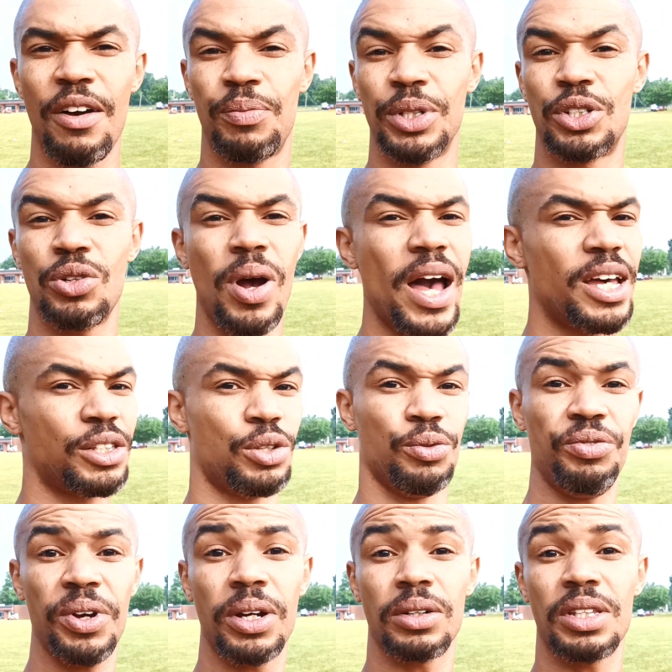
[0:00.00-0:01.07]
have been trying
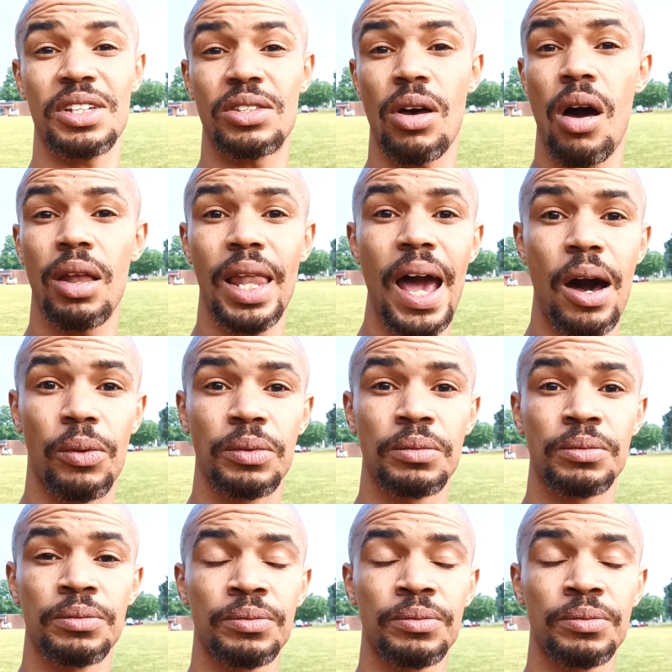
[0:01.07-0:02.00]
to figure this all out.